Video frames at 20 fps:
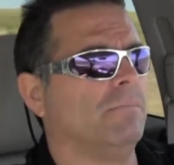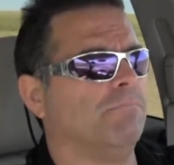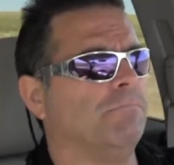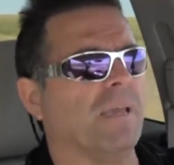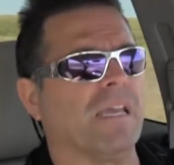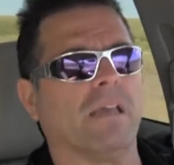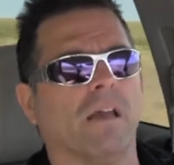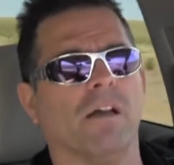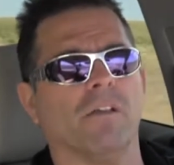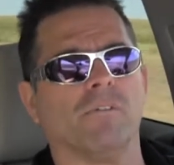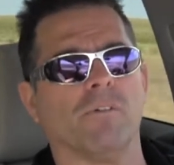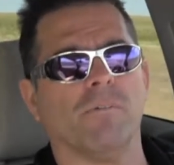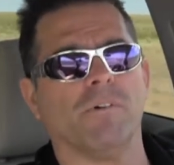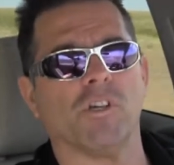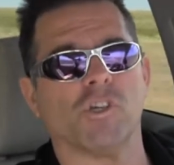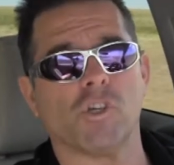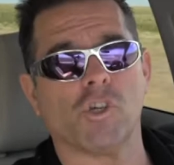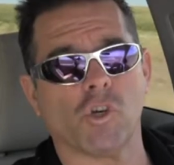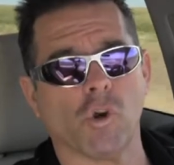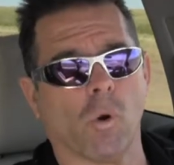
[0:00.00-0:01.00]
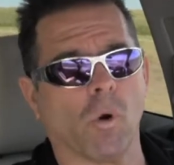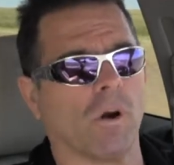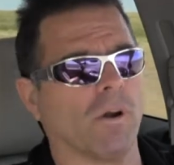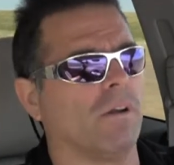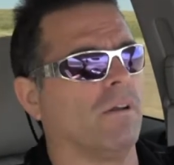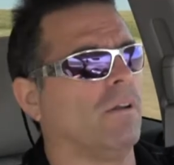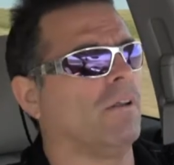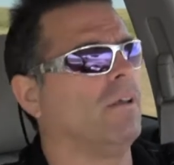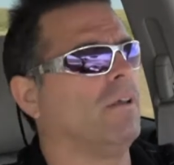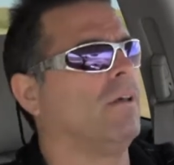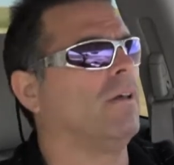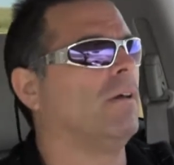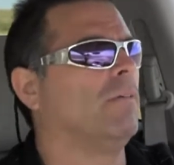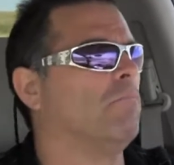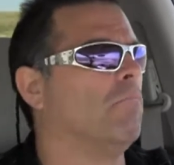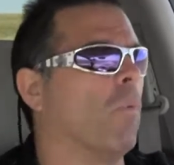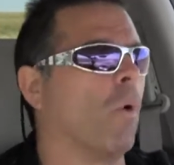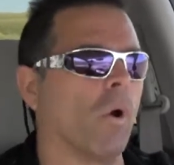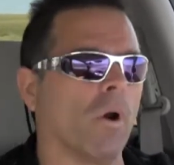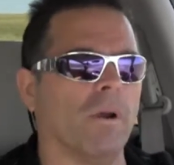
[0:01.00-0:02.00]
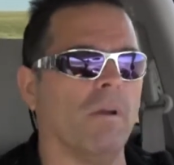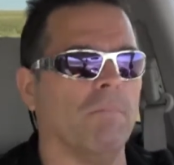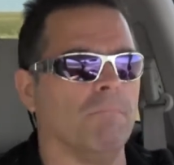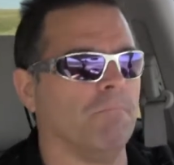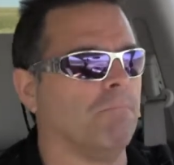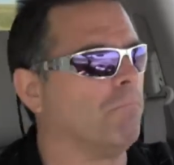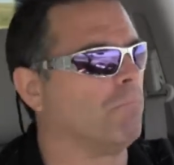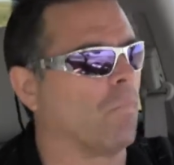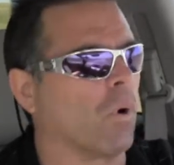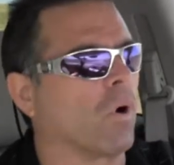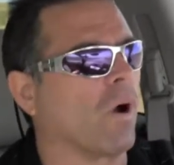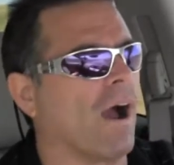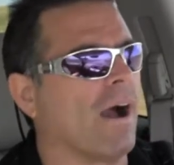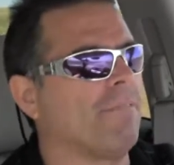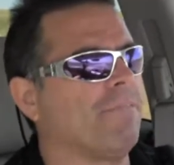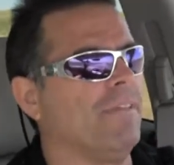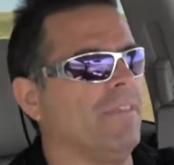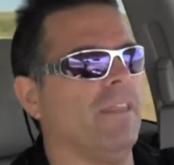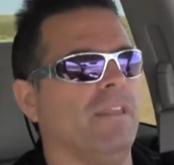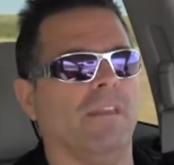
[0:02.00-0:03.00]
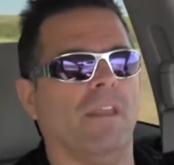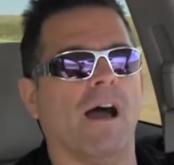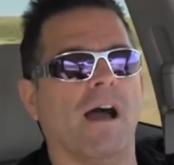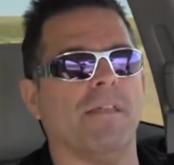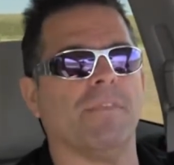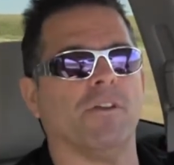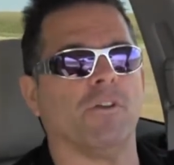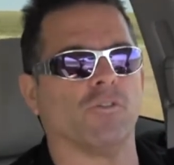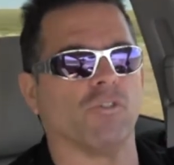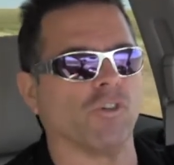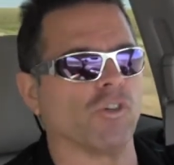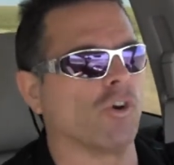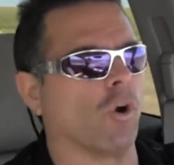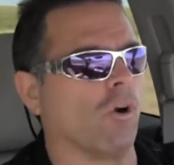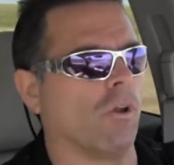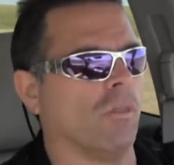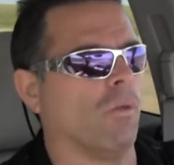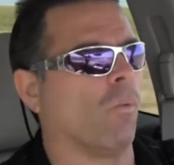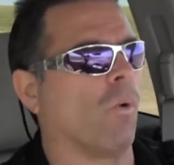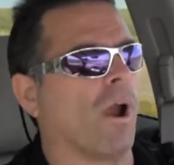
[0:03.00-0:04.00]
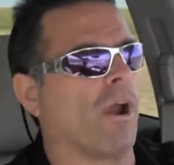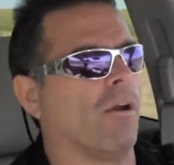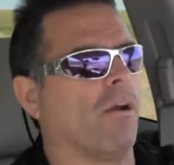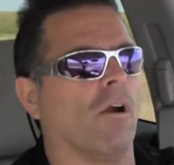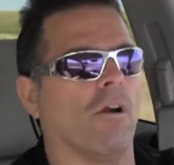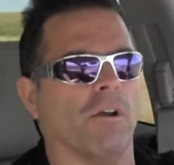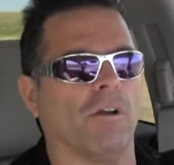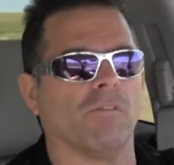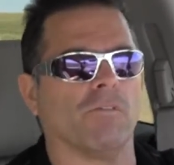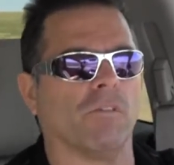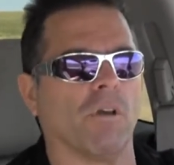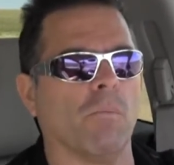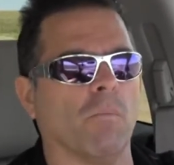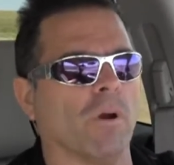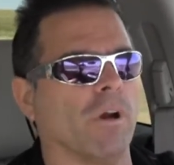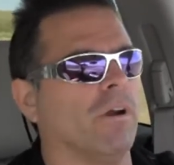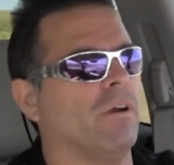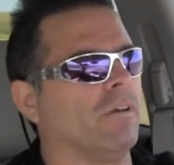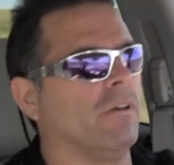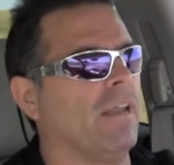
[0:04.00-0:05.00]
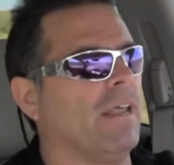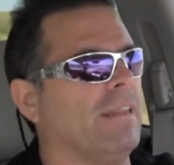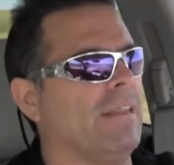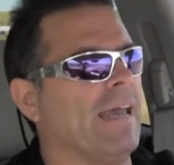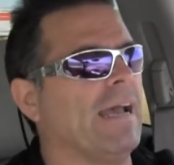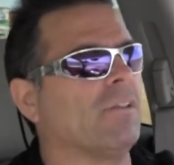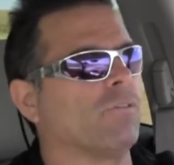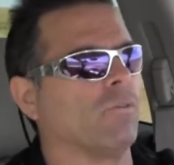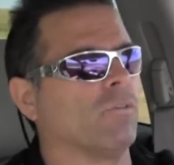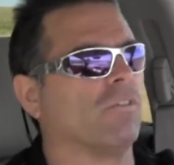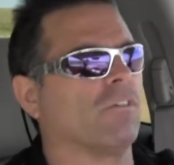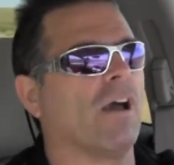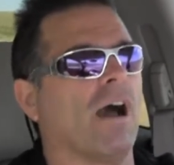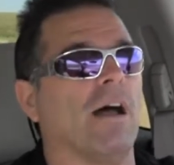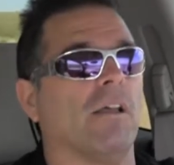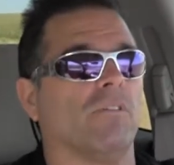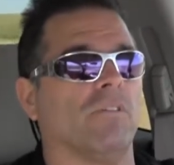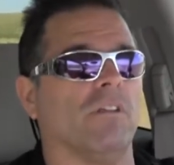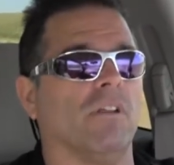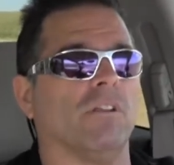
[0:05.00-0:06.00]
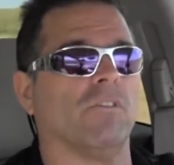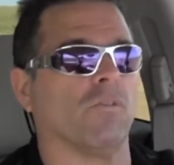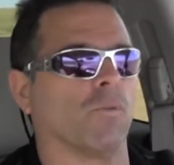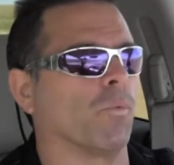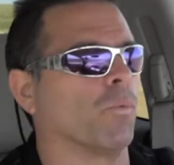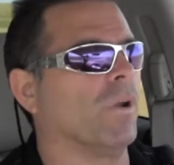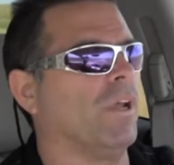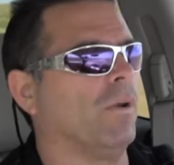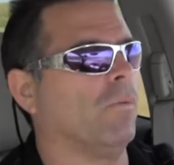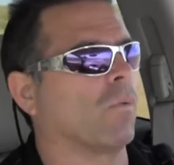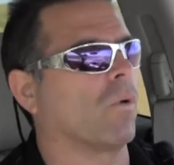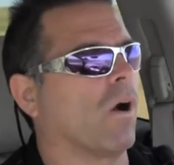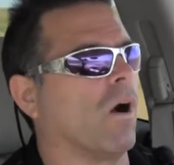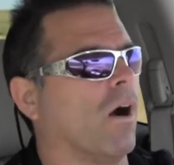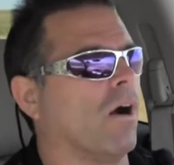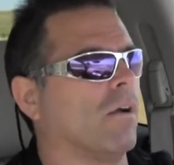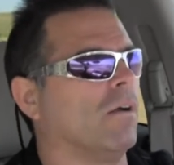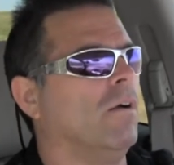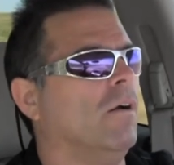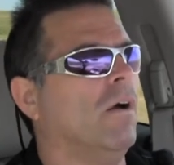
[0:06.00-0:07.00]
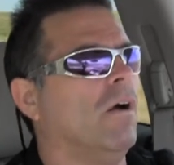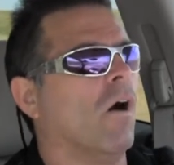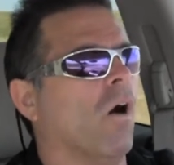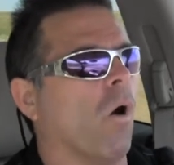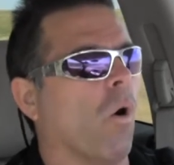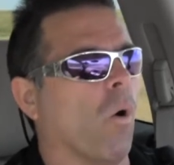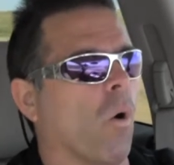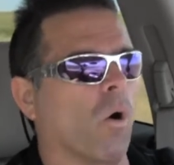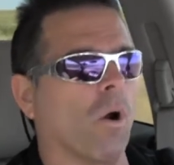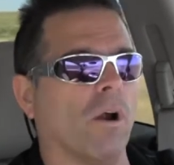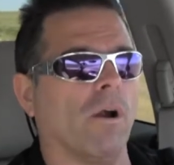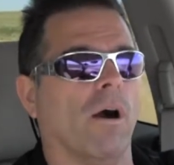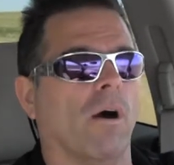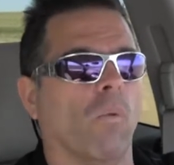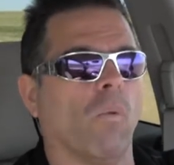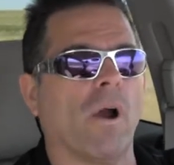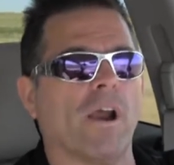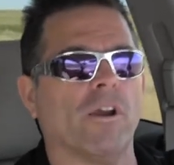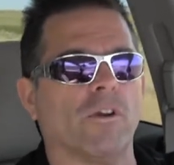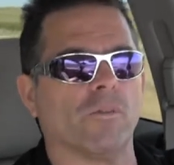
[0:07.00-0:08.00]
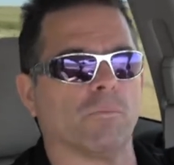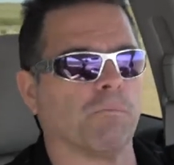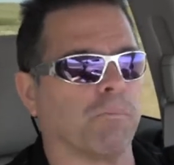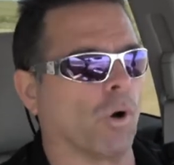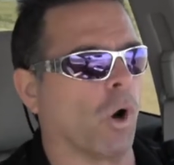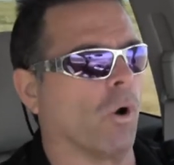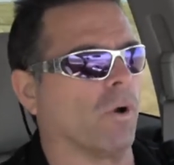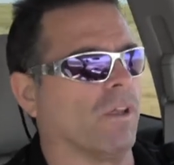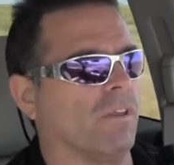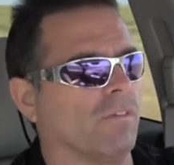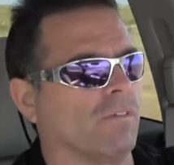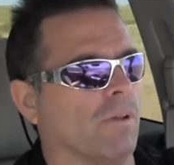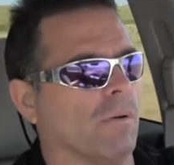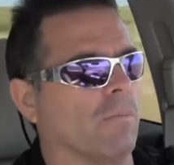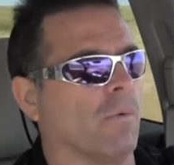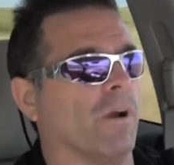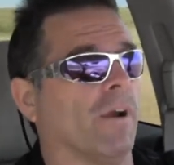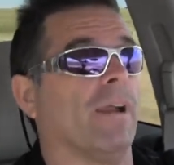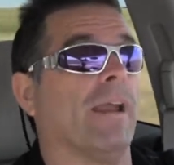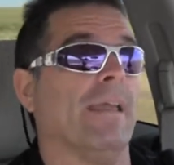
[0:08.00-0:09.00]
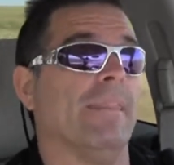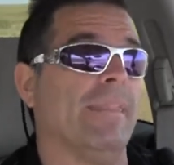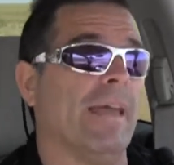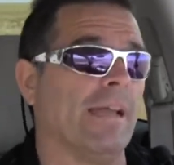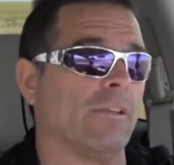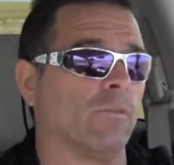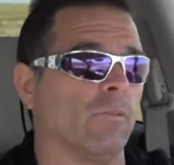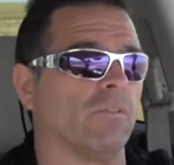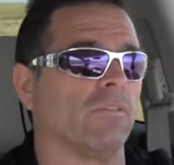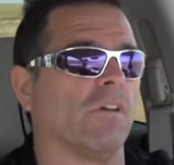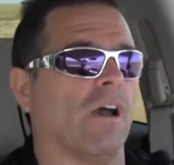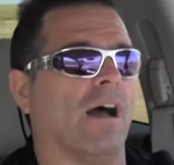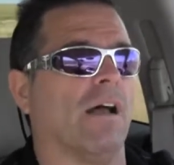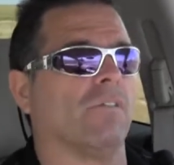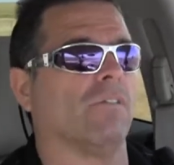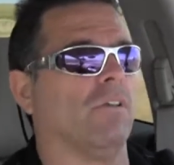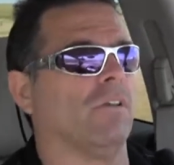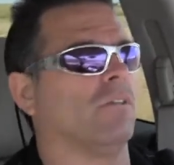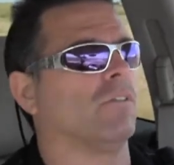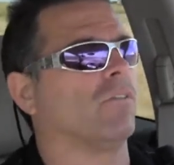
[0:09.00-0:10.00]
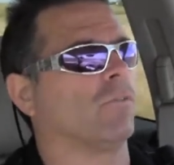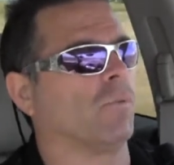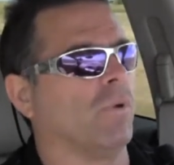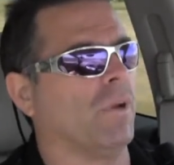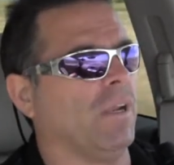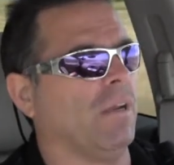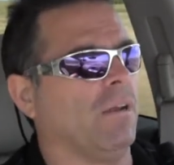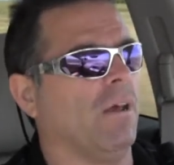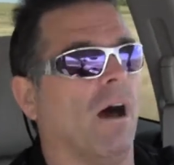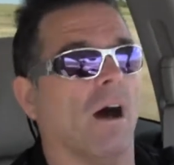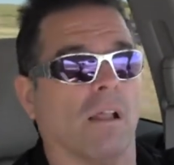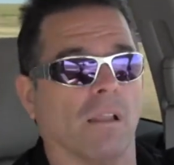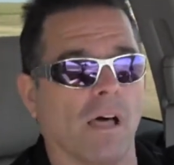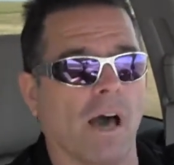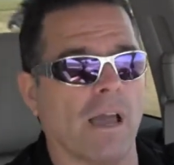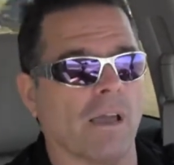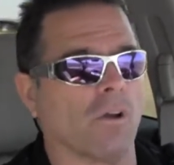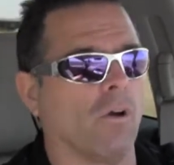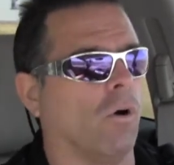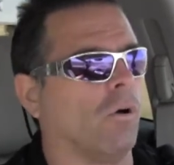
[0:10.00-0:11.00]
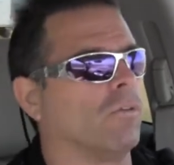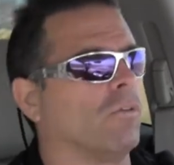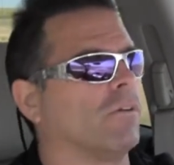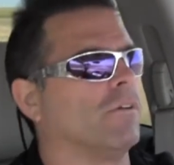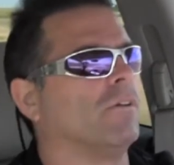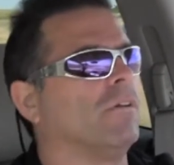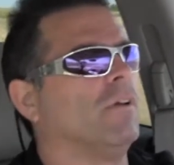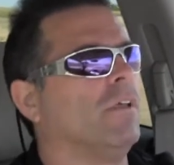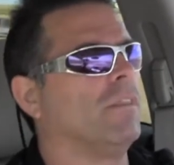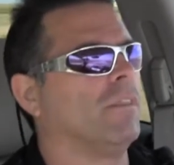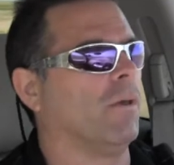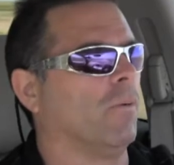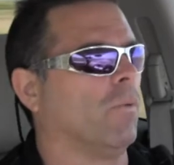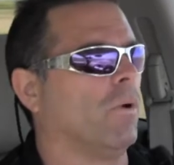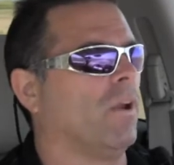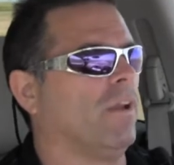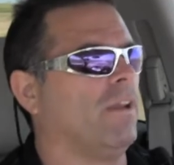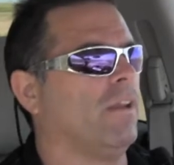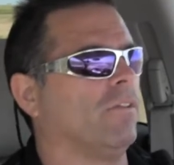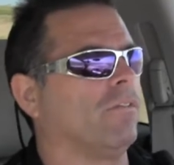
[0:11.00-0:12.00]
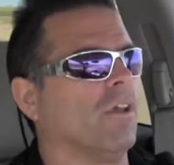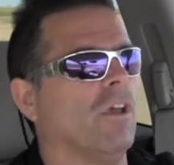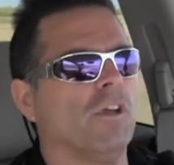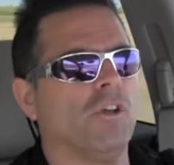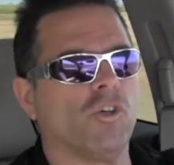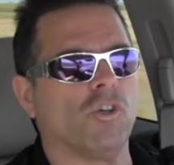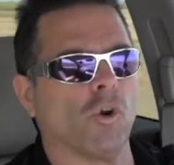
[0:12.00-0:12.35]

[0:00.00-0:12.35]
because of a short. More often than not, there's a short in the wiring harness somewhere, and that's what's causing it to read wrong, or a wire's broken somewhere, and that's what's causing it to read a lot colder than what it is.